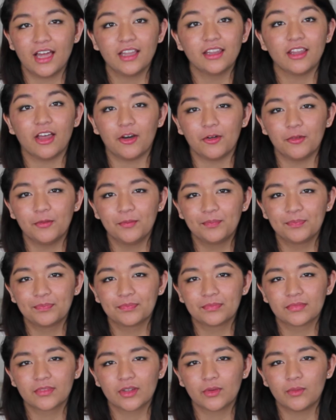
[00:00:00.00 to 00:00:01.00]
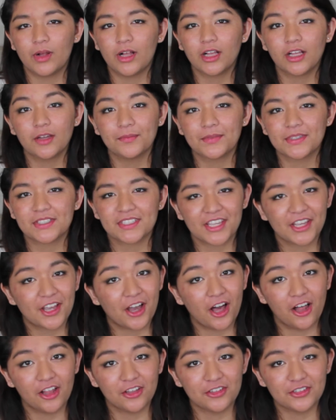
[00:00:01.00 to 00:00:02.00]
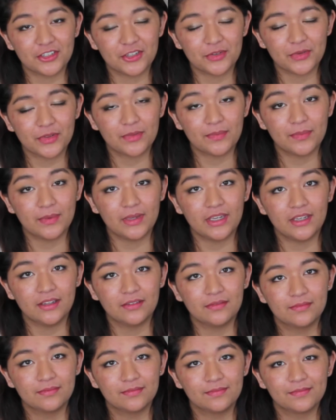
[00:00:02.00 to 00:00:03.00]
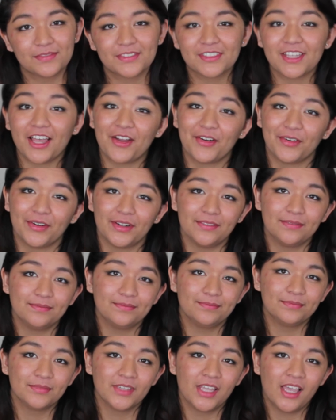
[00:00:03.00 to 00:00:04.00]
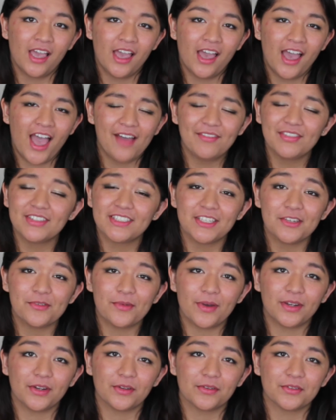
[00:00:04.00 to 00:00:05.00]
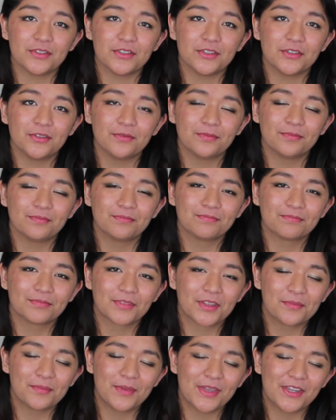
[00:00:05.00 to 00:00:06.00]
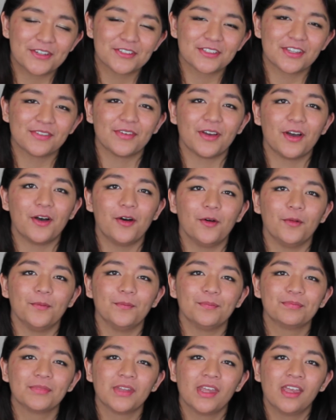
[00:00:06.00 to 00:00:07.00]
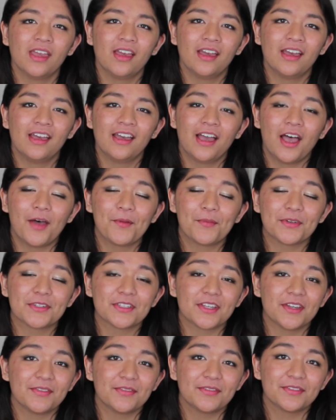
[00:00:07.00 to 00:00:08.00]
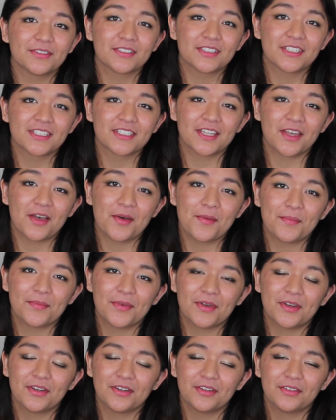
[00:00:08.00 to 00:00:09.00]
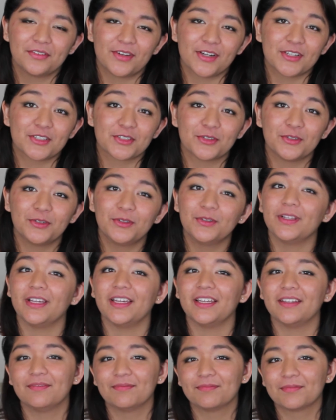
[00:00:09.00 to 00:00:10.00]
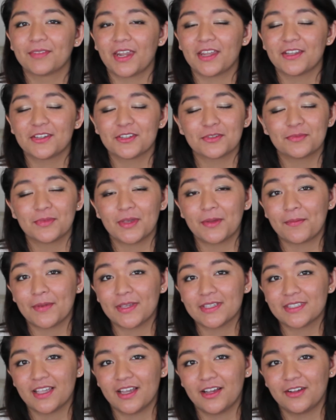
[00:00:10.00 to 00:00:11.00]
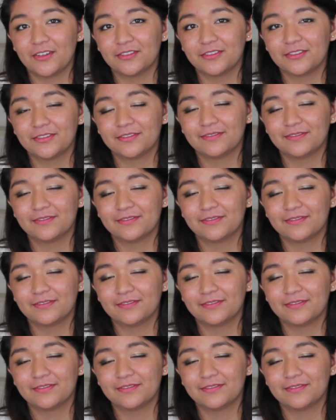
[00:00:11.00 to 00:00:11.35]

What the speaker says: Hello, welcome to Sai-Cology with me, Saira. Have a seat, why don't you? Make yourself at home. Help yourself to some fresh Kool-Aid that I just made myself.